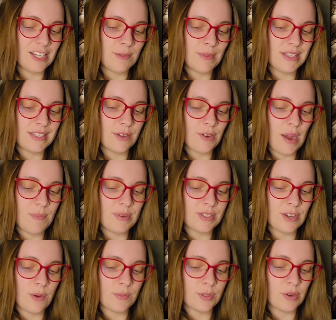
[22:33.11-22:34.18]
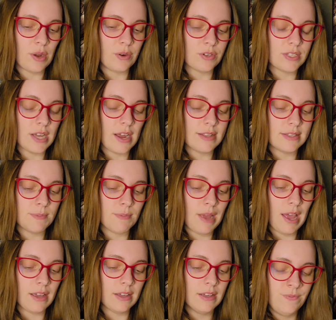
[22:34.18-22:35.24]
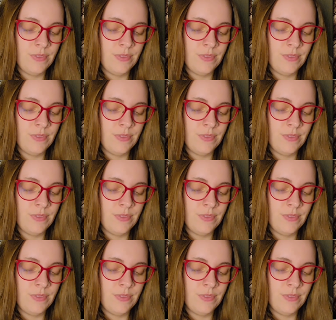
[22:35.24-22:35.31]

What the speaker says: him as he wrapped his arms around her sides and back.